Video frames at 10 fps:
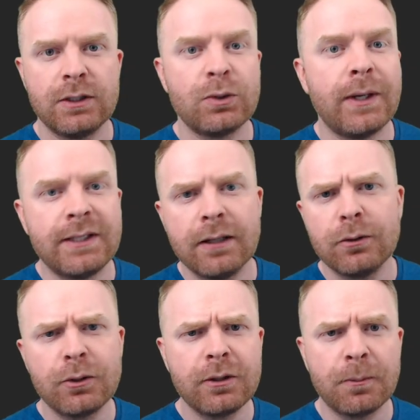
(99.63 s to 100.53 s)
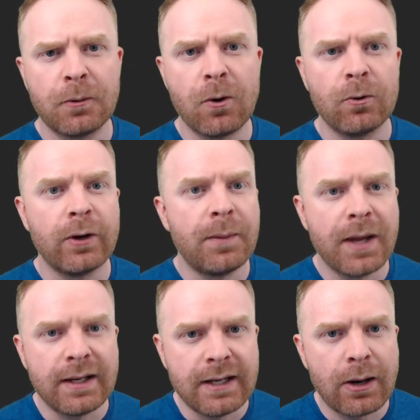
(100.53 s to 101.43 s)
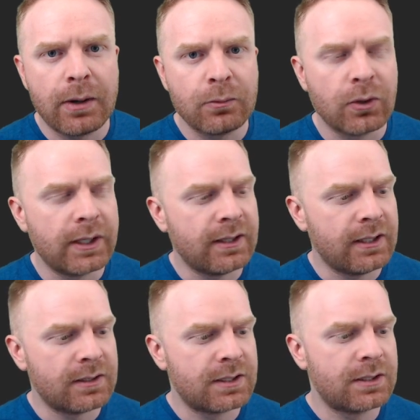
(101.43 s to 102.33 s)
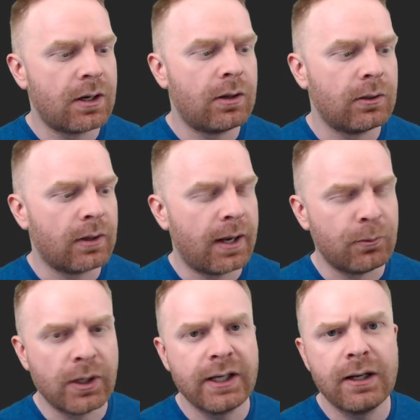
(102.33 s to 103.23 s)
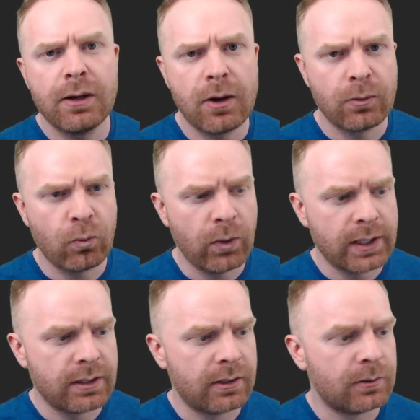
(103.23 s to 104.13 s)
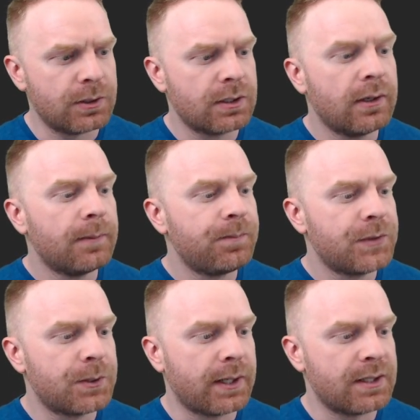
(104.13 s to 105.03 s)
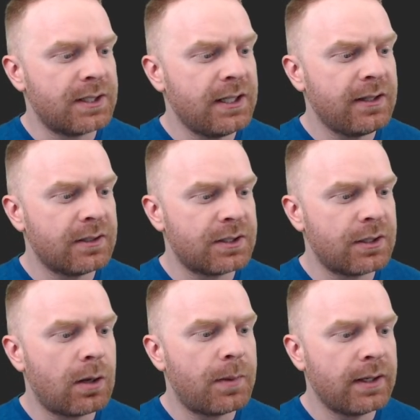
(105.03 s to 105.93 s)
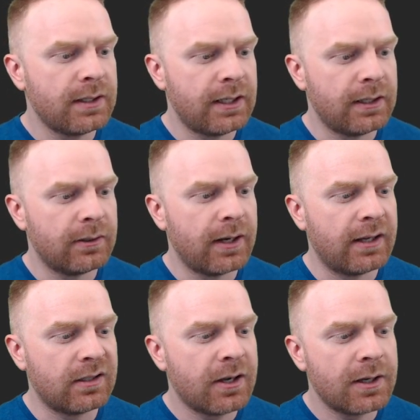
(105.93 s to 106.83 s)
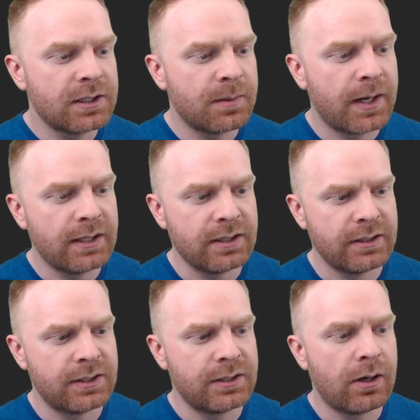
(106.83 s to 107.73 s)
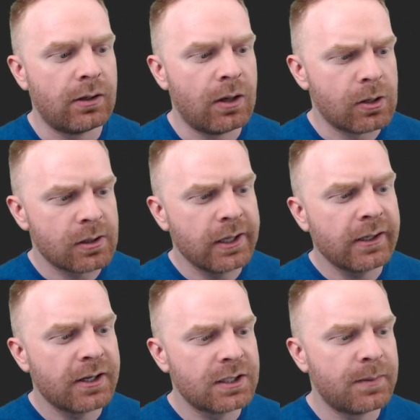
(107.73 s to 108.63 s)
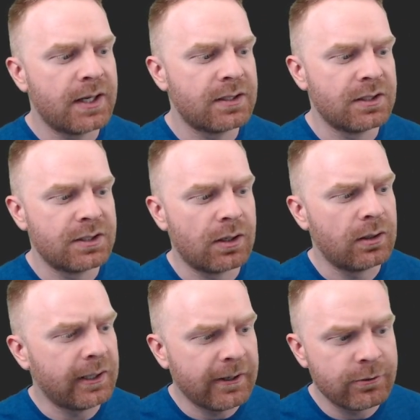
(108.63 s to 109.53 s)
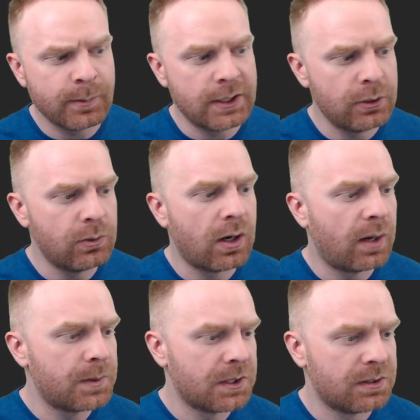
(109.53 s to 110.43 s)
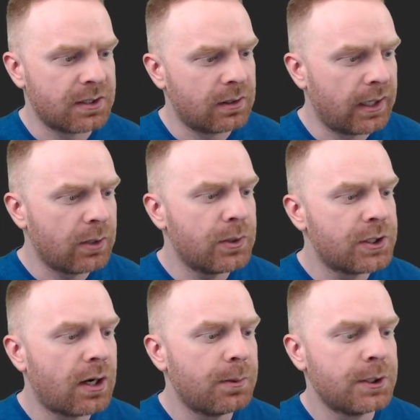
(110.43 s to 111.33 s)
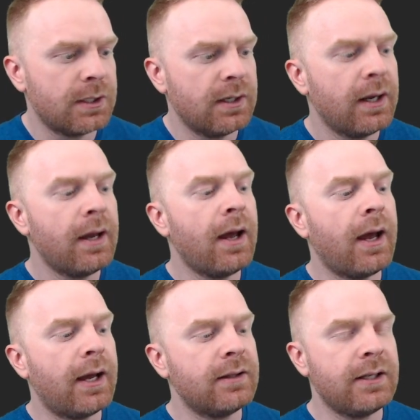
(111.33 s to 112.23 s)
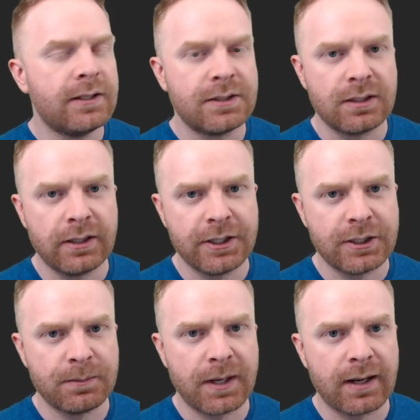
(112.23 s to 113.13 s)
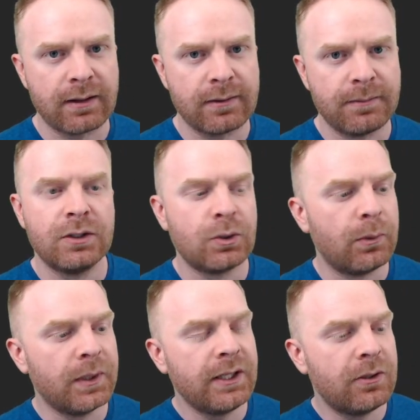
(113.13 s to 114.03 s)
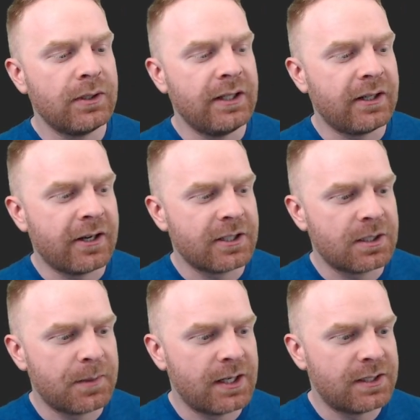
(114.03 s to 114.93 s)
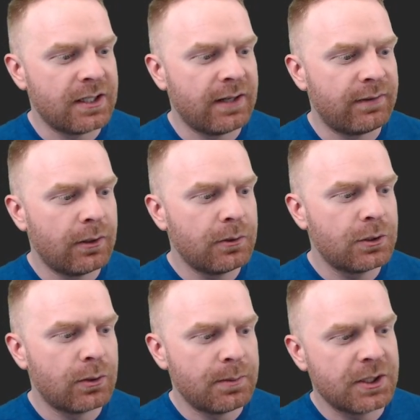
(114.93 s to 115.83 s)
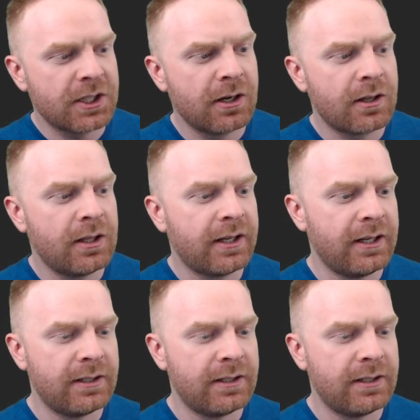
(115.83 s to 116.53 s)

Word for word: So I downloaded the program and now I'm running the installer. I'm running it on Windows. So I can see the install button here and customize install. I'll click customize install. It gives me two options, a language option and the installation path. So I really don't need to customize any of those. So I'm just going to click